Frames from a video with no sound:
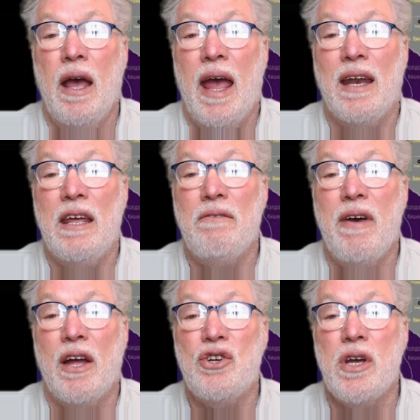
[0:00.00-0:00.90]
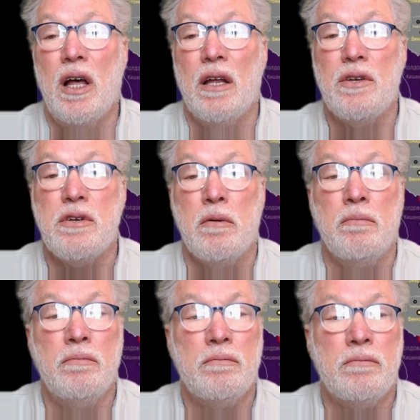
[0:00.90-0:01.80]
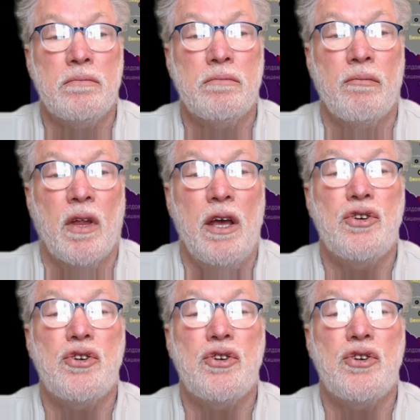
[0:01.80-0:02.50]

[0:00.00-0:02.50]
and evangelism, is